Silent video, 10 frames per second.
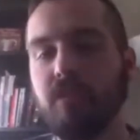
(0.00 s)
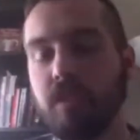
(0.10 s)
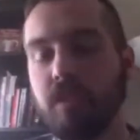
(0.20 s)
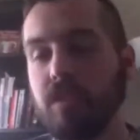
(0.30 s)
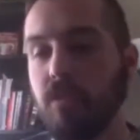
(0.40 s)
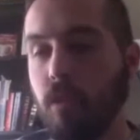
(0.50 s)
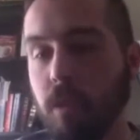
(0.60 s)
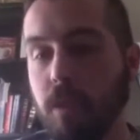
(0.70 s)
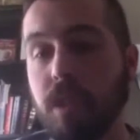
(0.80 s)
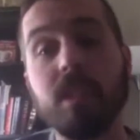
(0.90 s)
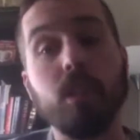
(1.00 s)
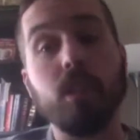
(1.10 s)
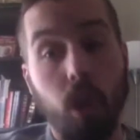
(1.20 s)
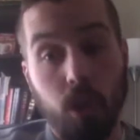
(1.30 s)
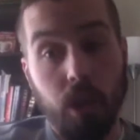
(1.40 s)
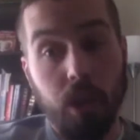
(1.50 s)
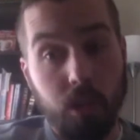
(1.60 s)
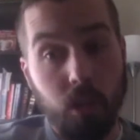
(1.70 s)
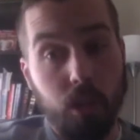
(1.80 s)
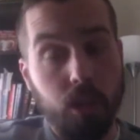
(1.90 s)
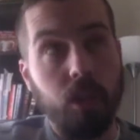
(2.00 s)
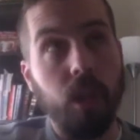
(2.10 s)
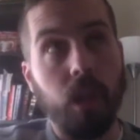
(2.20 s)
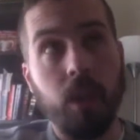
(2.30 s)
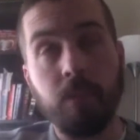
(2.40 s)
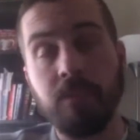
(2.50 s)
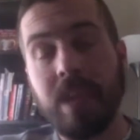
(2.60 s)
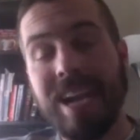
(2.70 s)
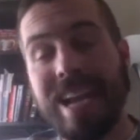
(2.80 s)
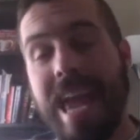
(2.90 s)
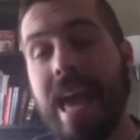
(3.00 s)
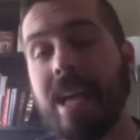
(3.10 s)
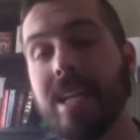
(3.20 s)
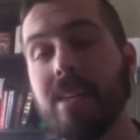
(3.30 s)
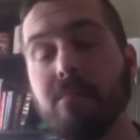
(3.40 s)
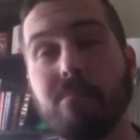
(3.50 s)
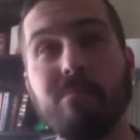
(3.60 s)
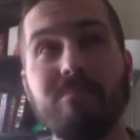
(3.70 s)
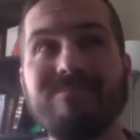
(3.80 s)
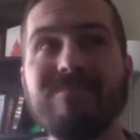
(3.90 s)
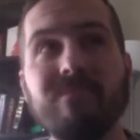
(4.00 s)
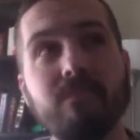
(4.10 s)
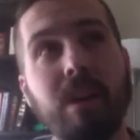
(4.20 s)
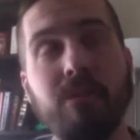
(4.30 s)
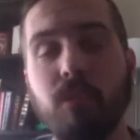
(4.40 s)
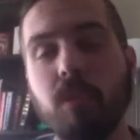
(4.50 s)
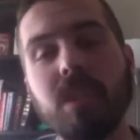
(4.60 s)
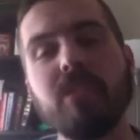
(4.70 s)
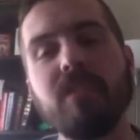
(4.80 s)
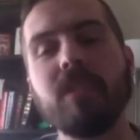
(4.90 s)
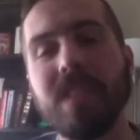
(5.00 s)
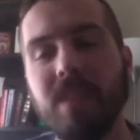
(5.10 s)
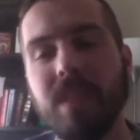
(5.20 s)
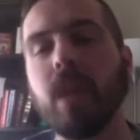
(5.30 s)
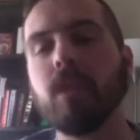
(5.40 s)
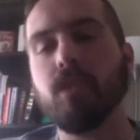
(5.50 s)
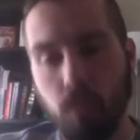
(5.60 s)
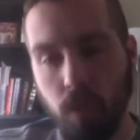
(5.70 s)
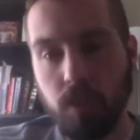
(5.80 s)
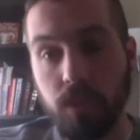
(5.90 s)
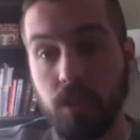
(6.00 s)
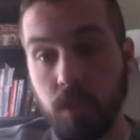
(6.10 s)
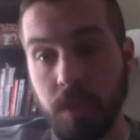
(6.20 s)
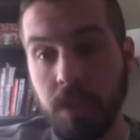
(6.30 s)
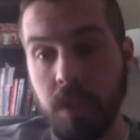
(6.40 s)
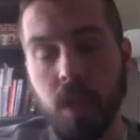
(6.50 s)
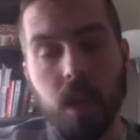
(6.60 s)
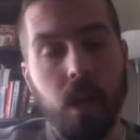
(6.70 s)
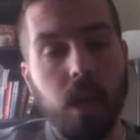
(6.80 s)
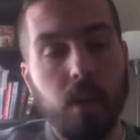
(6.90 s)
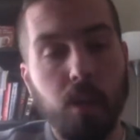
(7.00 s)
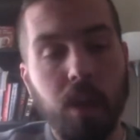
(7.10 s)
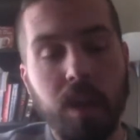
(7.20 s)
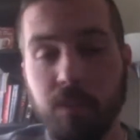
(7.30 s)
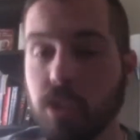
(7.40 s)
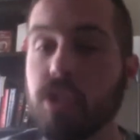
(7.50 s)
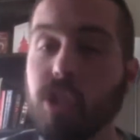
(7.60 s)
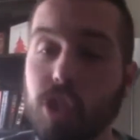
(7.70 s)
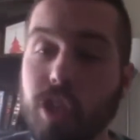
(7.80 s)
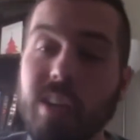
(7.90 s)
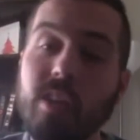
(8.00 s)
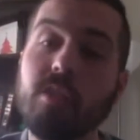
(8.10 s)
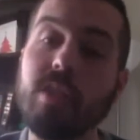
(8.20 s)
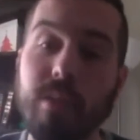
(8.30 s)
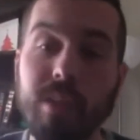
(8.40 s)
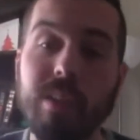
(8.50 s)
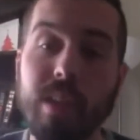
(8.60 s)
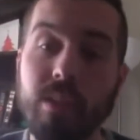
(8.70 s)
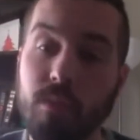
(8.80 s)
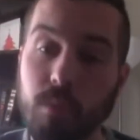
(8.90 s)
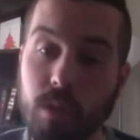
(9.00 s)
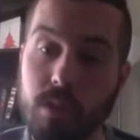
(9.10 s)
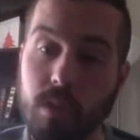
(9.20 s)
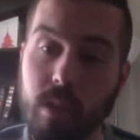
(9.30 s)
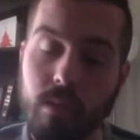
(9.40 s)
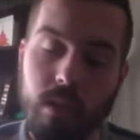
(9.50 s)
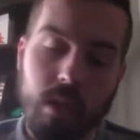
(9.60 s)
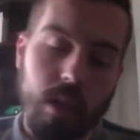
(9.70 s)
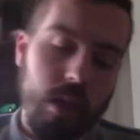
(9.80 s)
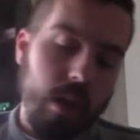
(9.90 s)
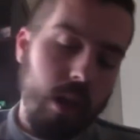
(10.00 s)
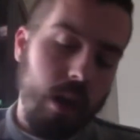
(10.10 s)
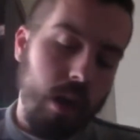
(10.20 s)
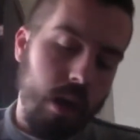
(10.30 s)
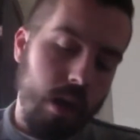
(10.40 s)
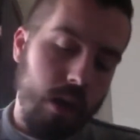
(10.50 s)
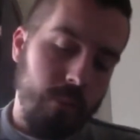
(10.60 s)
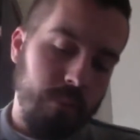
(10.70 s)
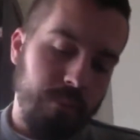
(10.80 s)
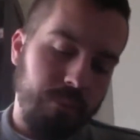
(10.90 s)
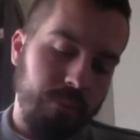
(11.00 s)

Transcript: first and foremost is it's larger. I added about 14 to 15,000 words to it. Brought it up to just a shade under 70,000 words now. I